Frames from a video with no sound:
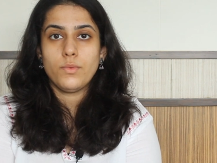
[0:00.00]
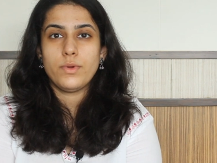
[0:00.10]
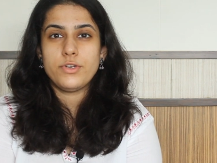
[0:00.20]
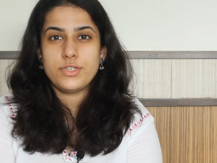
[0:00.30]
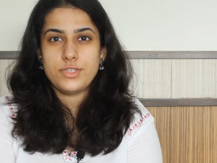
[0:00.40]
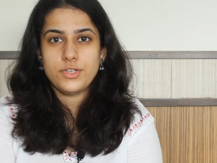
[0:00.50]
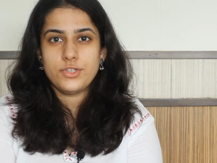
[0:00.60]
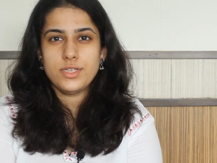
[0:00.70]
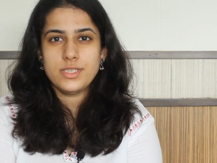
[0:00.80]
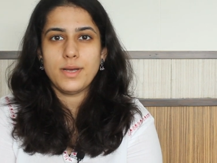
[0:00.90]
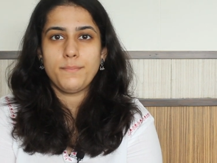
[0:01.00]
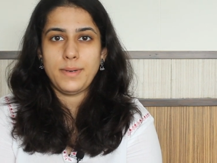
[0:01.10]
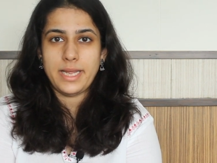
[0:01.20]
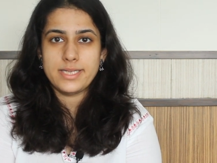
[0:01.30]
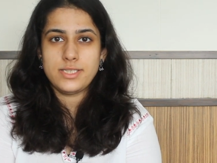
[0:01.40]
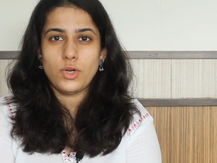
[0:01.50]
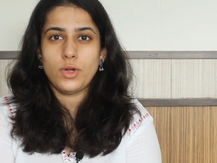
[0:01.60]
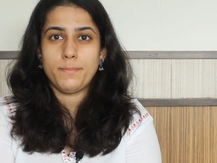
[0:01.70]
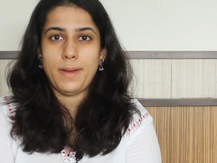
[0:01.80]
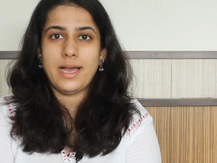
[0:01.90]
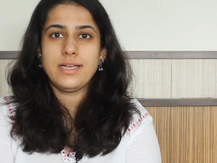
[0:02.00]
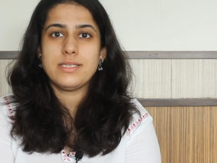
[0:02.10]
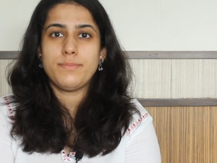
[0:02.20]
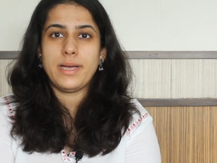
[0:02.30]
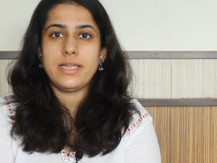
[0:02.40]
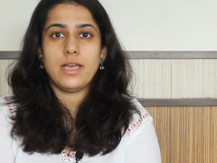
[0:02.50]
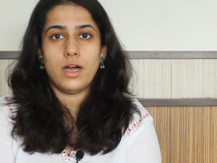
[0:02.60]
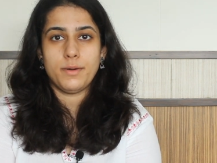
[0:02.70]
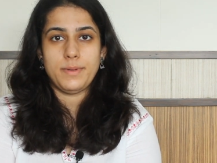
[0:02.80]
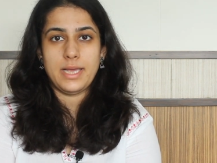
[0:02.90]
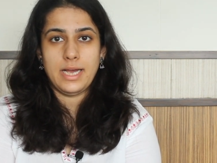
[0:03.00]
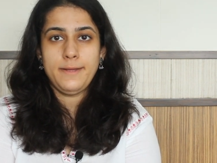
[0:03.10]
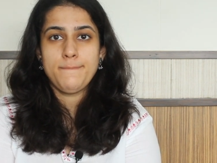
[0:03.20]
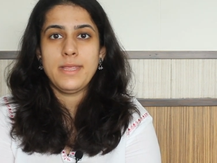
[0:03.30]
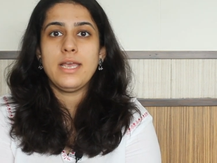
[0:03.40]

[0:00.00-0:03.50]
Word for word: When restrictions are placed on banks by the RBI,